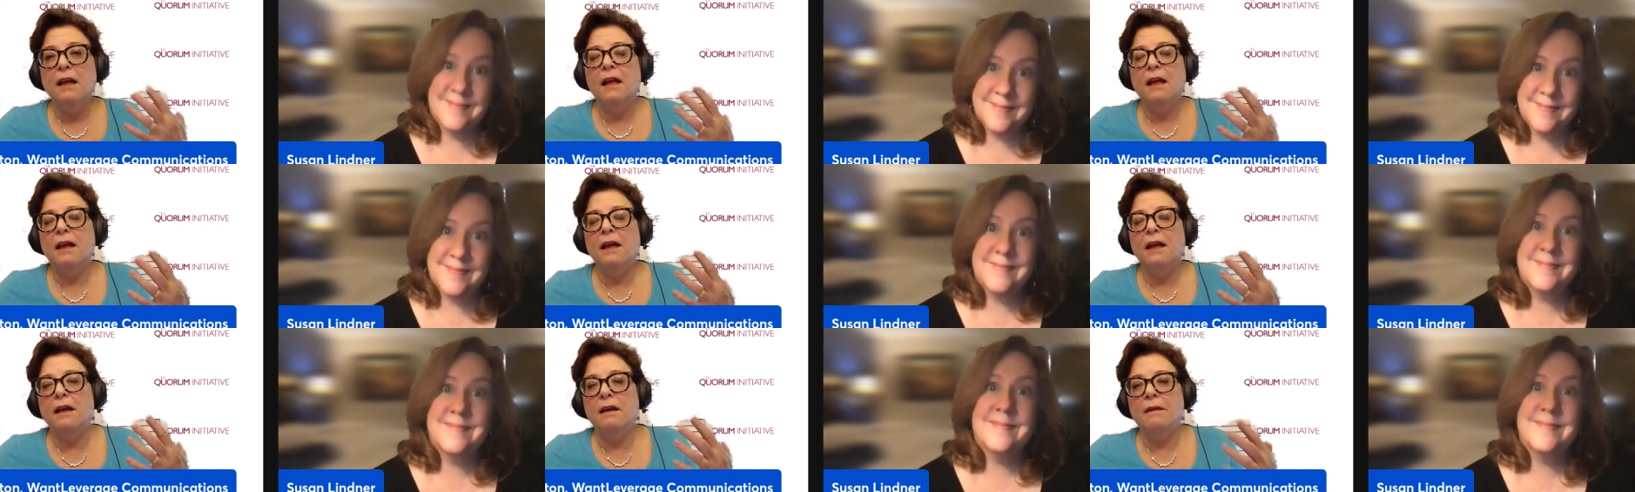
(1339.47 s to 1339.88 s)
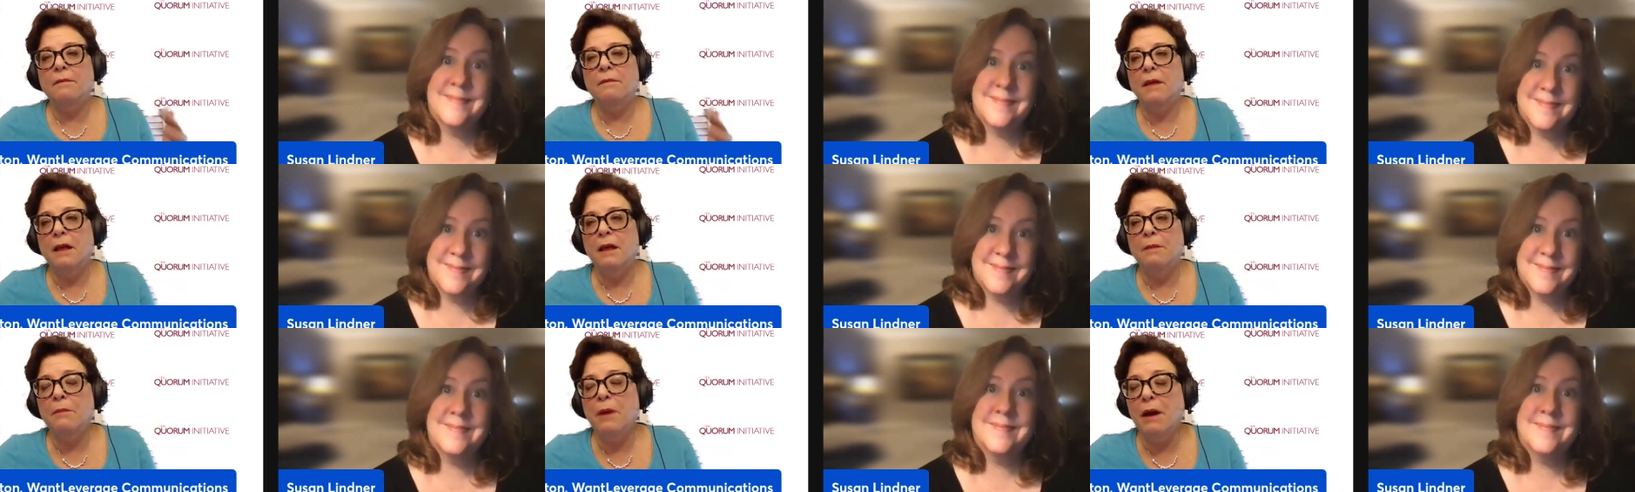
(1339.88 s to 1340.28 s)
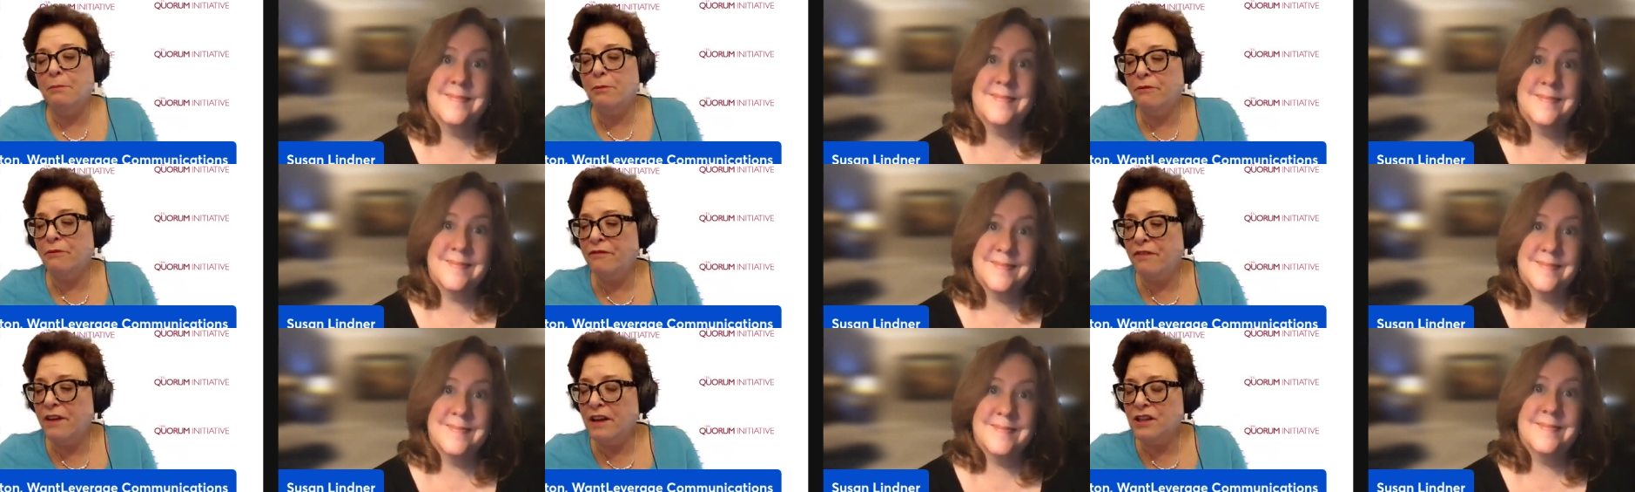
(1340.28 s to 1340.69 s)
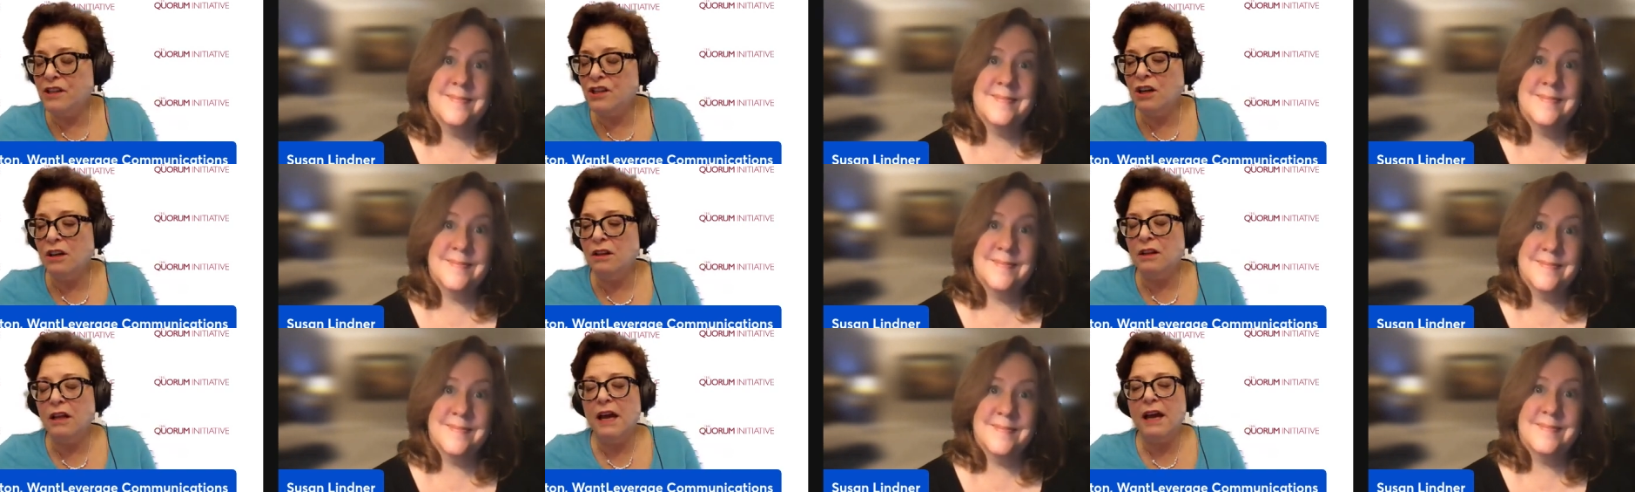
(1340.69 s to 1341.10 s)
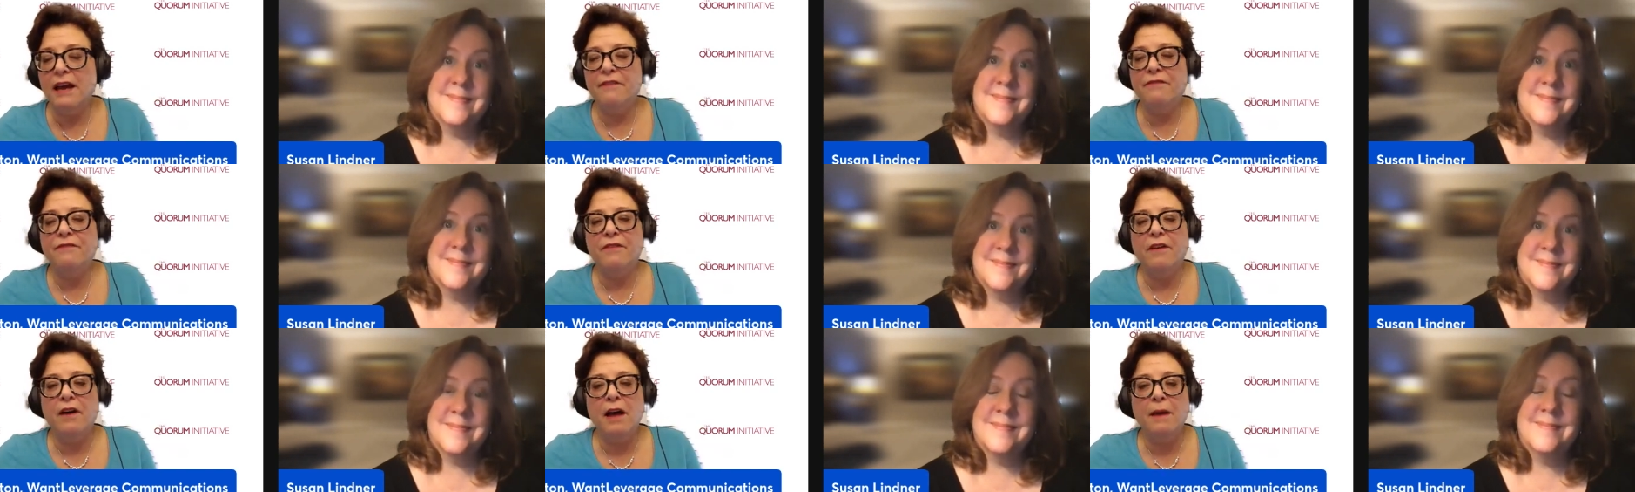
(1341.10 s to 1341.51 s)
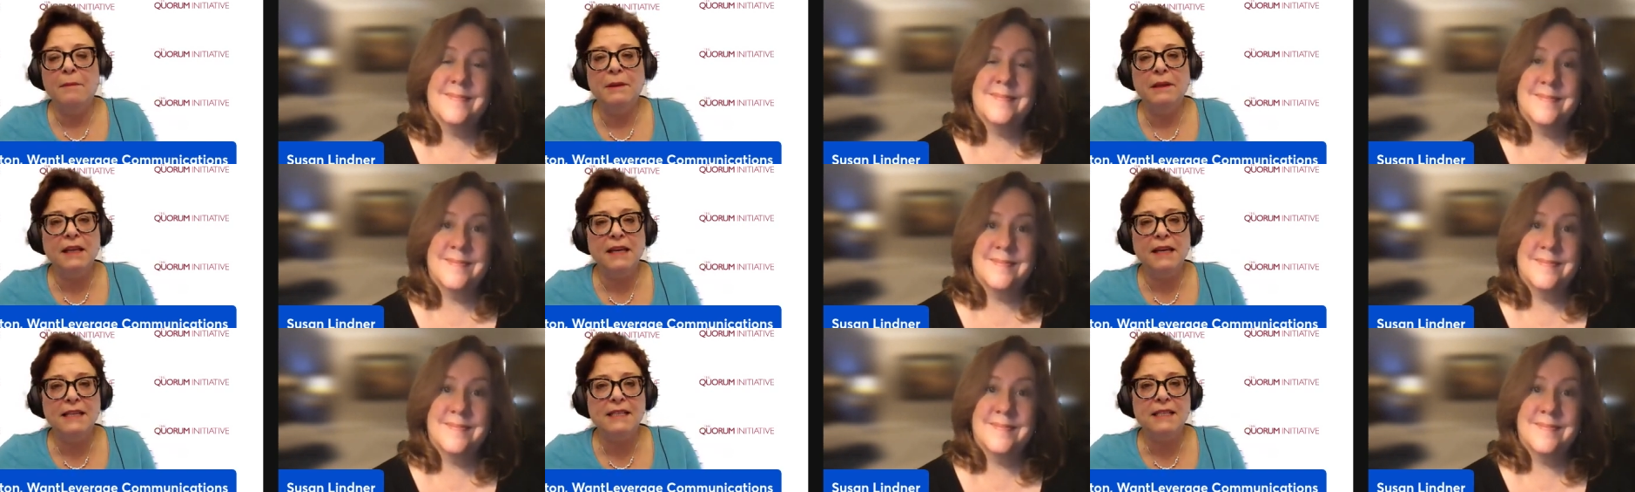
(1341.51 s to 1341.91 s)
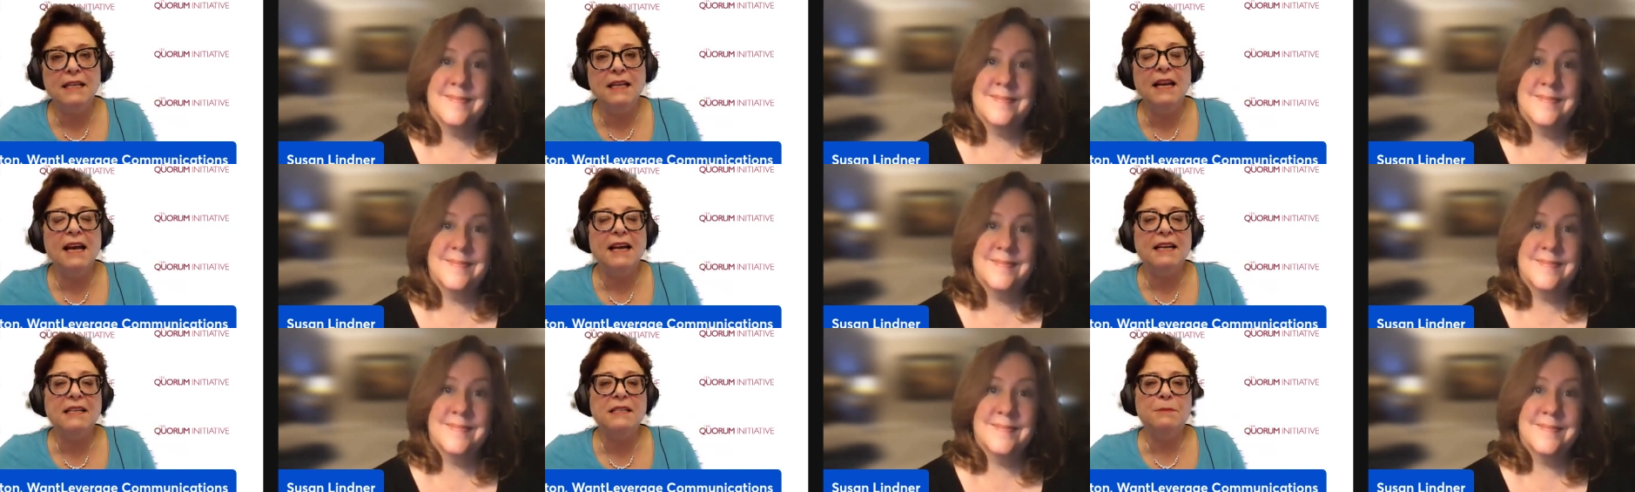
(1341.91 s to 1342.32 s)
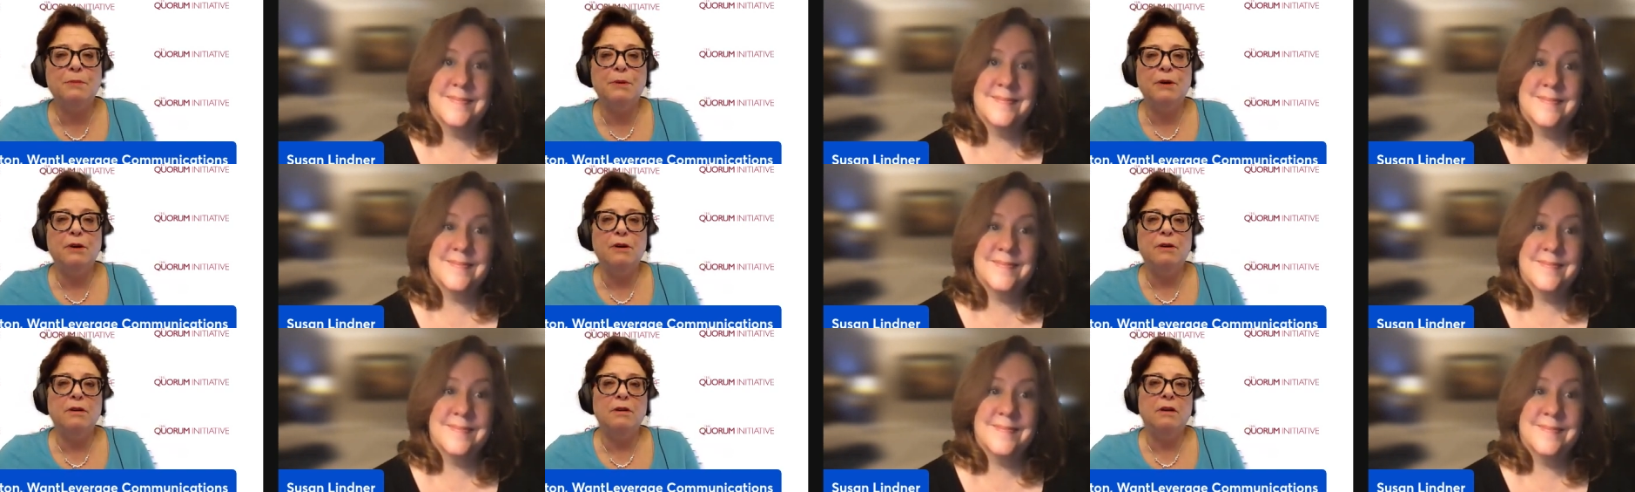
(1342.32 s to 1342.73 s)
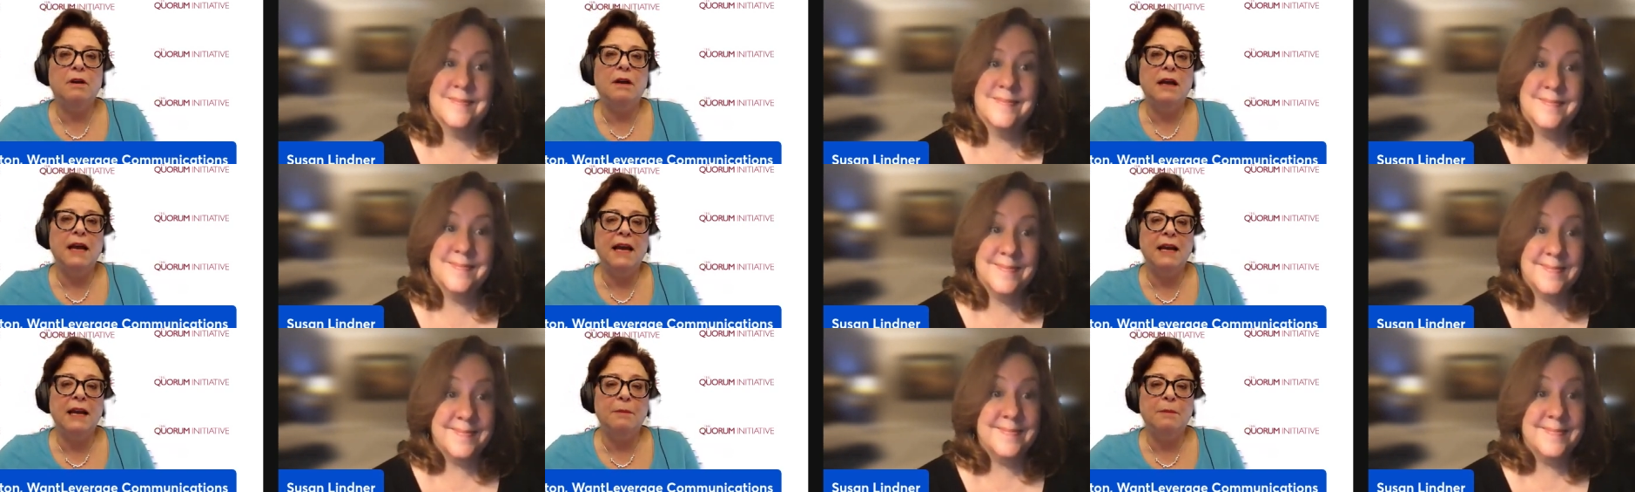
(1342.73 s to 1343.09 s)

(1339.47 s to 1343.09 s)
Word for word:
Speaker 1: in, in my professional life i'm a linkedin expert uh, and a mm.